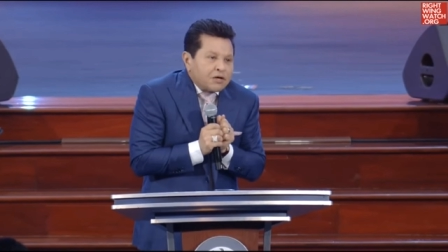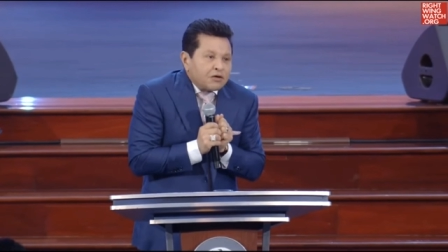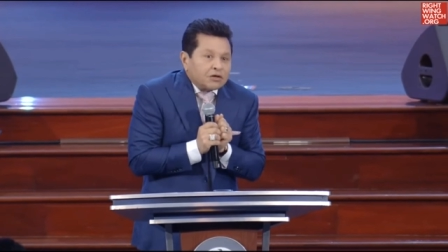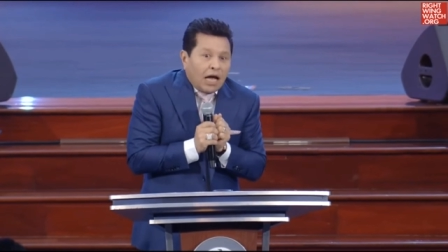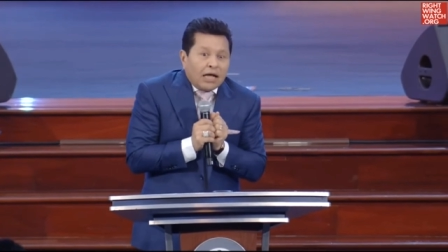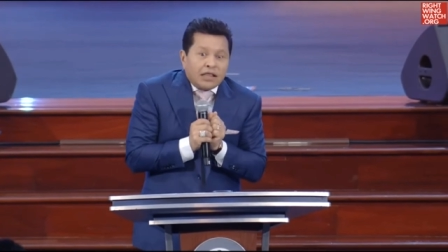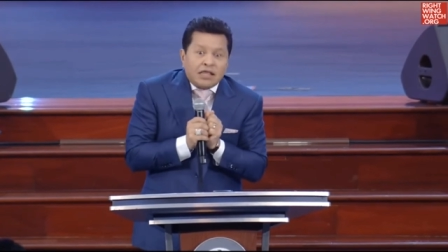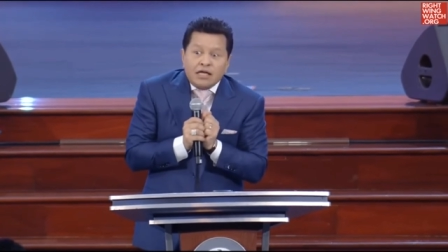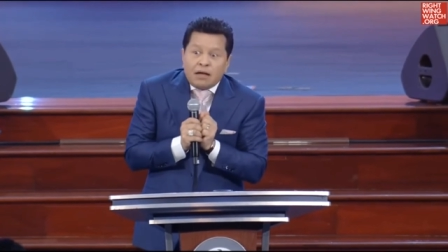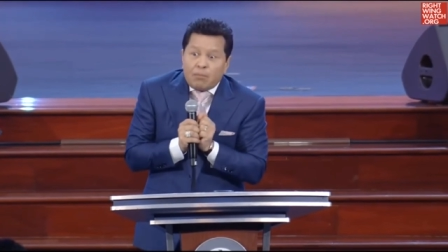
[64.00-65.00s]
Because I
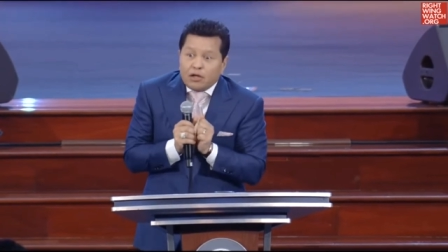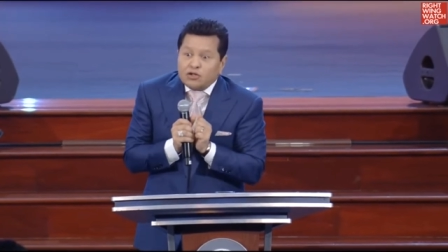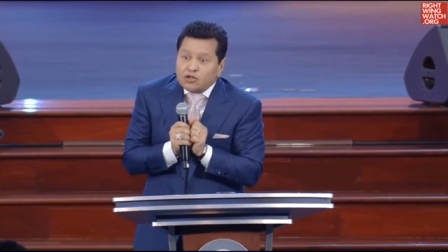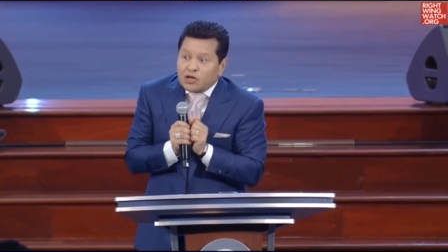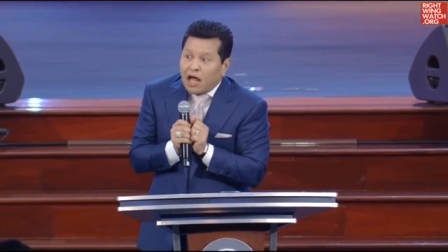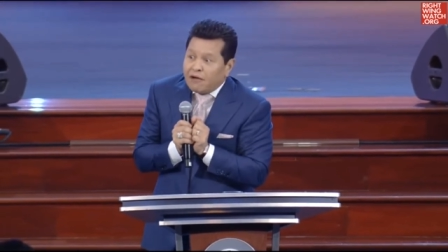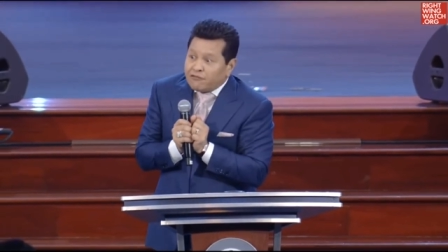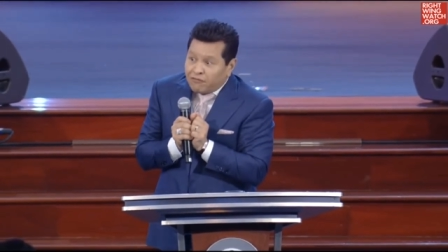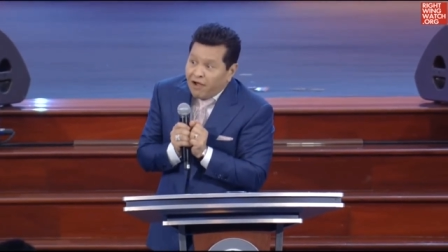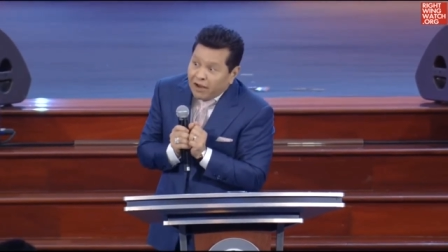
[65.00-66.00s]
think the apostle is going to
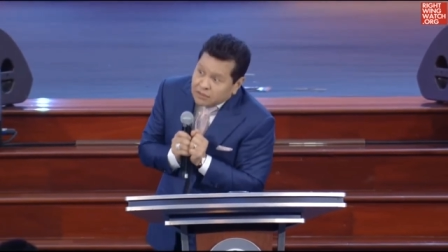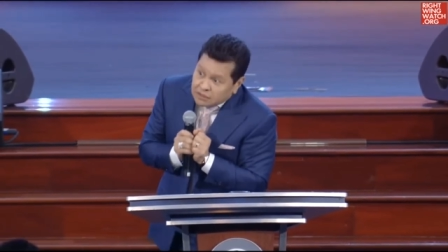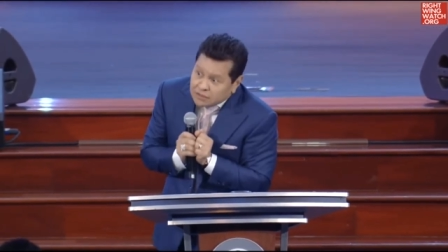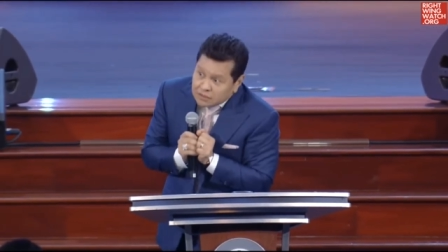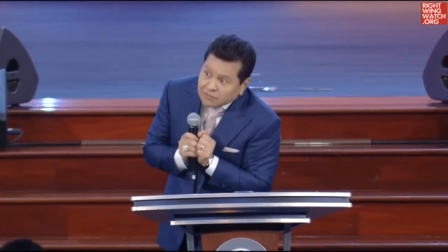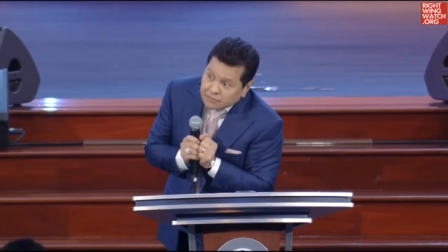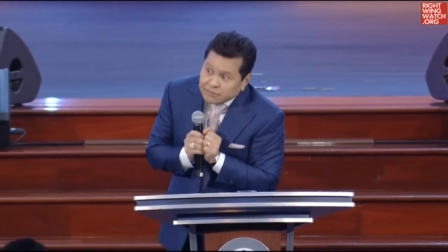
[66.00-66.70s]
have the virus.